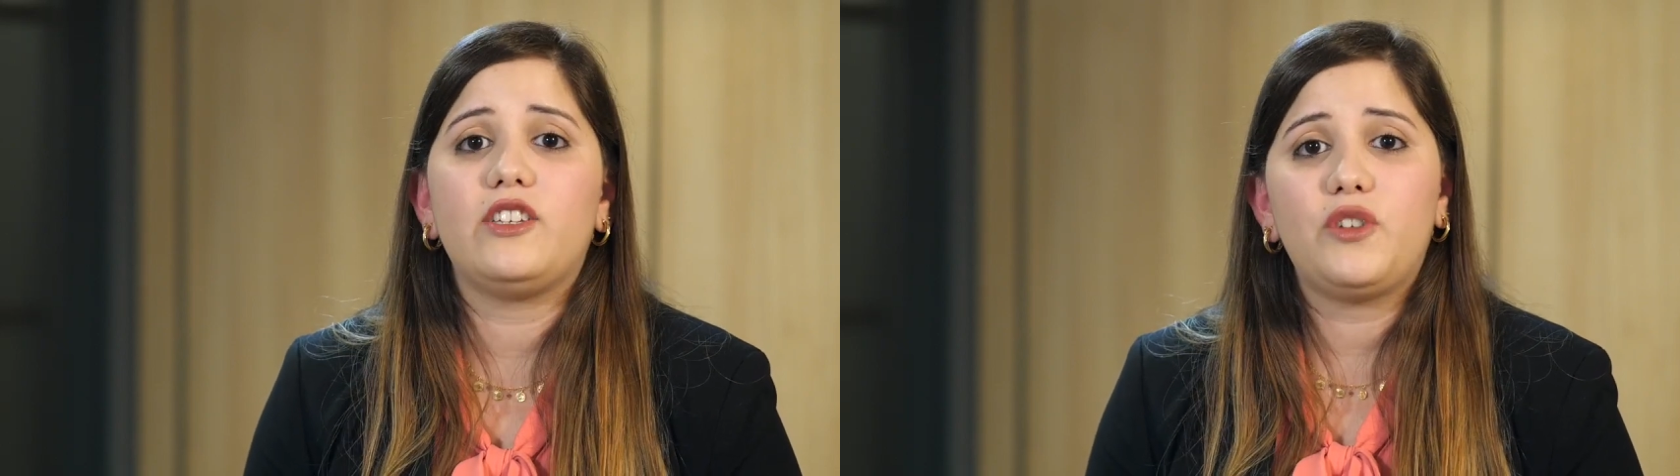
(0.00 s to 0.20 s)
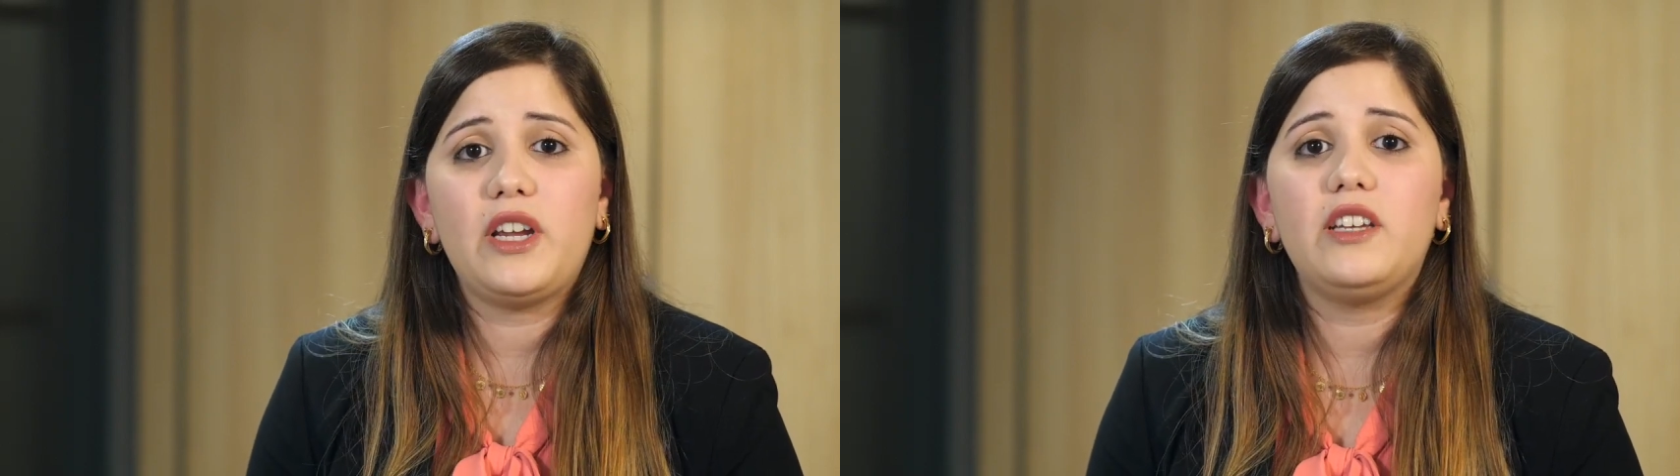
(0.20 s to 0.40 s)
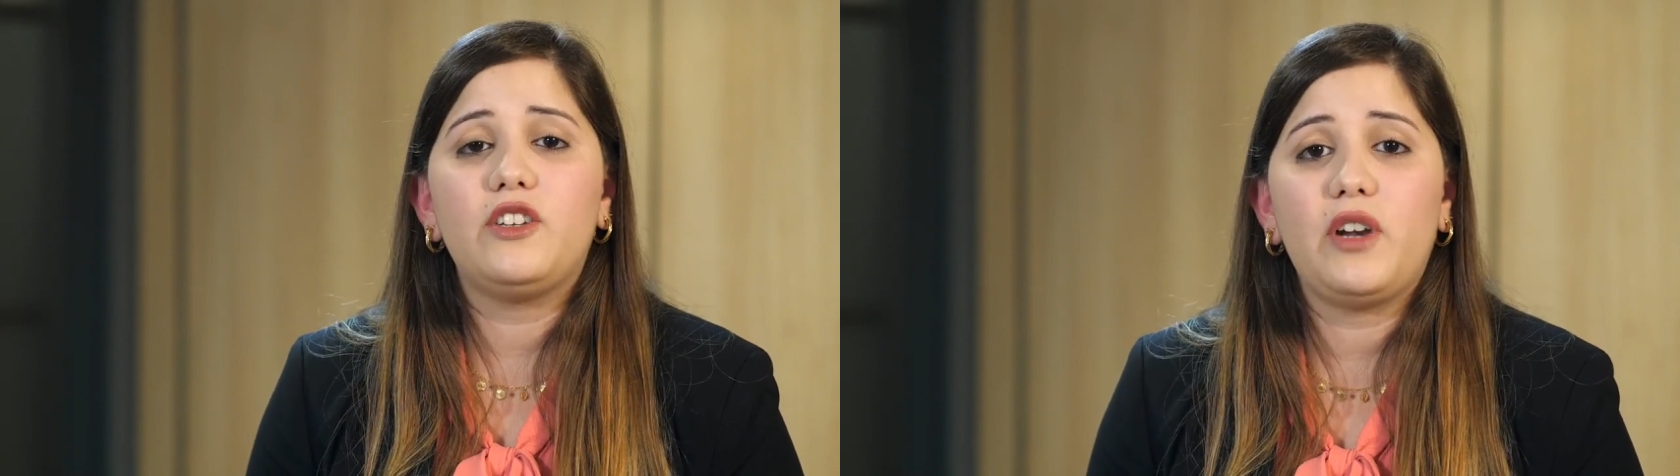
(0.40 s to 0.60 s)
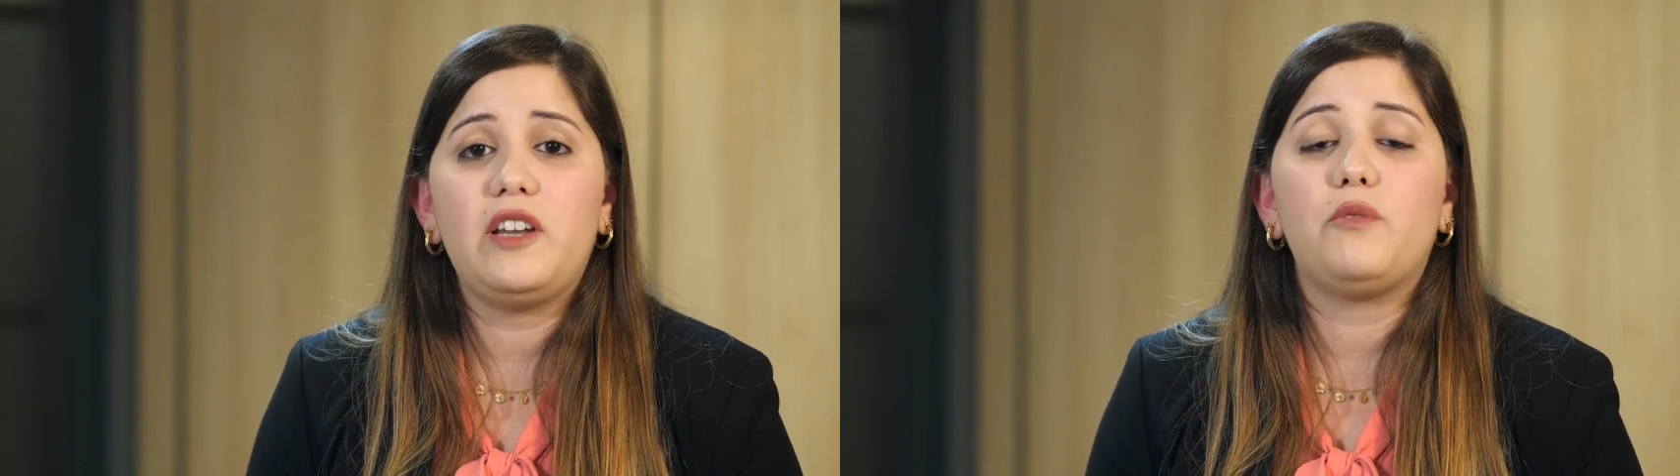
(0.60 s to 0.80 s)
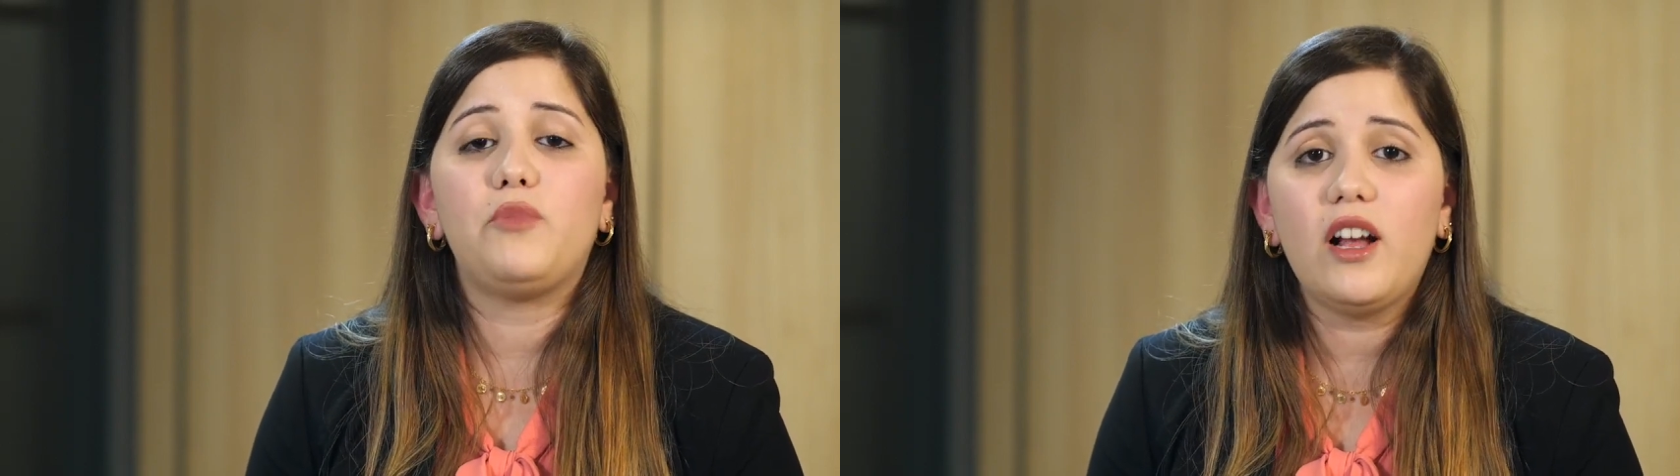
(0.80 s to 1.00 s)

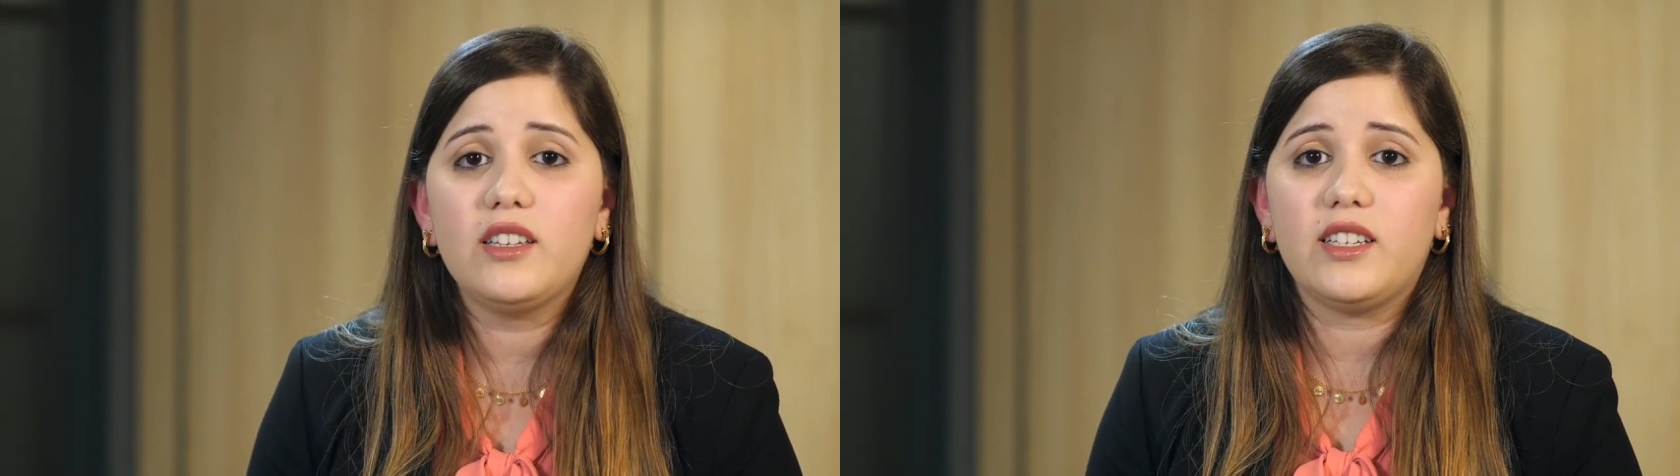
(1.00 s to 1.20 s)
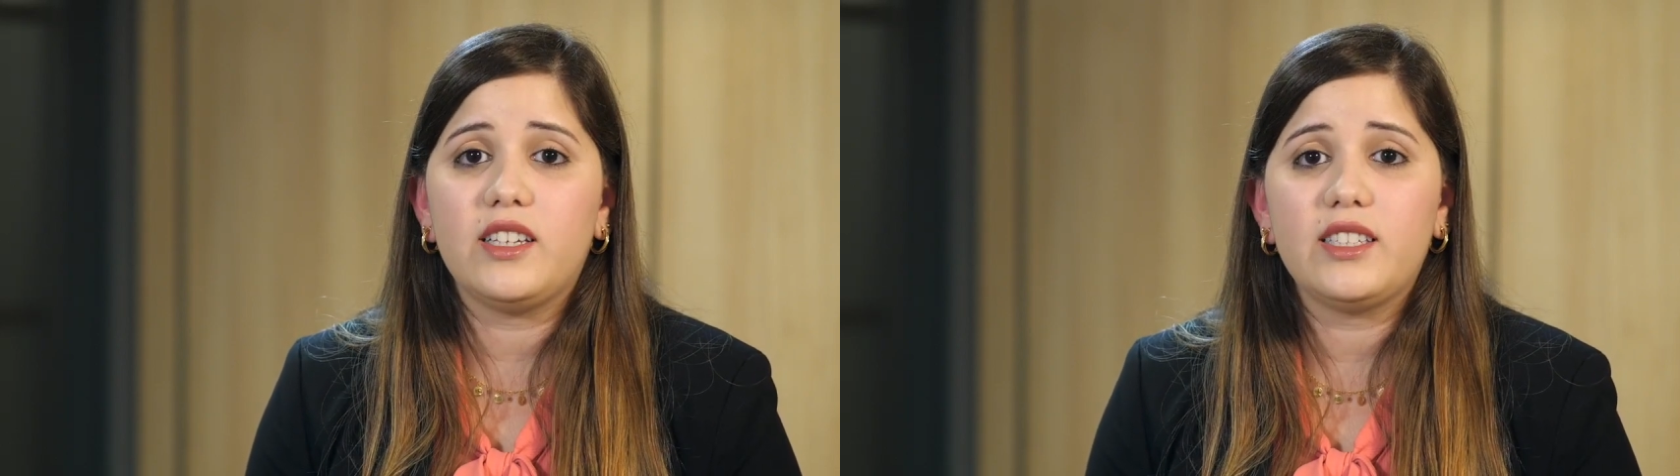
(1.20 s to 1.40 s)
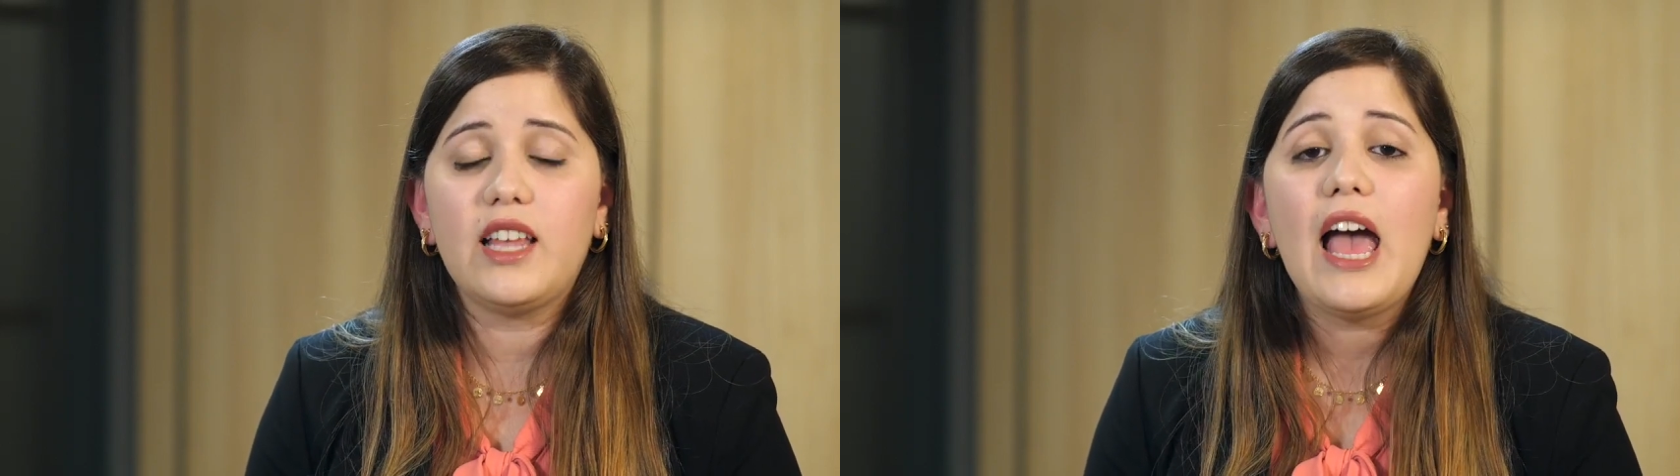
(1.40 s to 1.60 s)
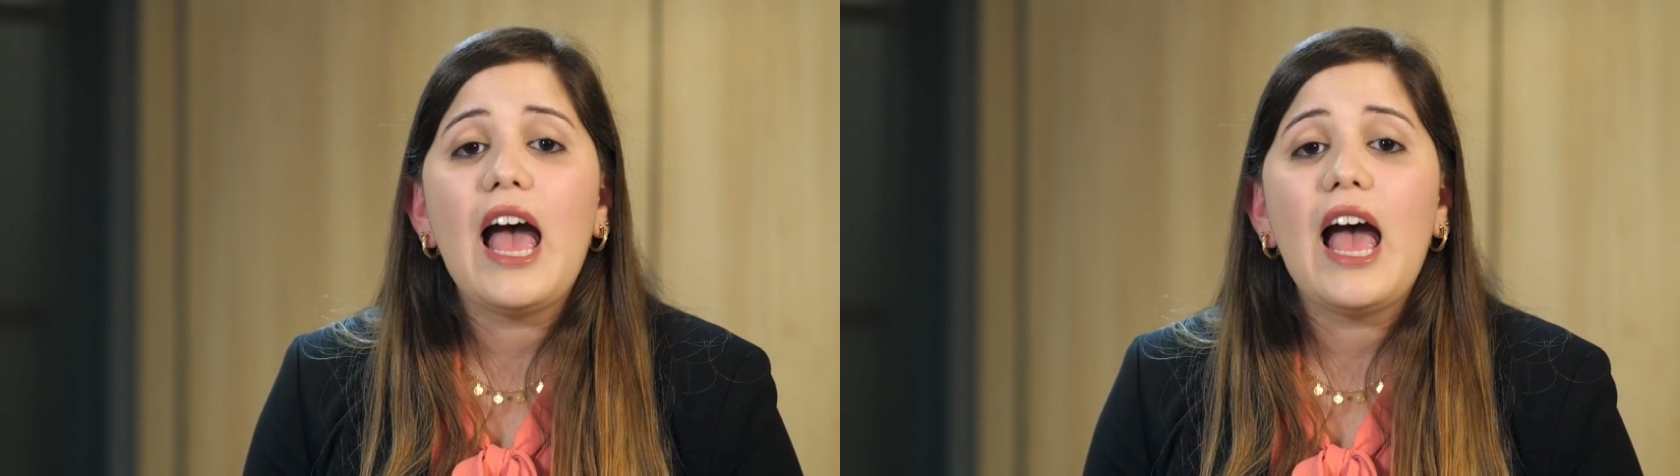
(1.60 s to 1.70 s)
train-to-trainer process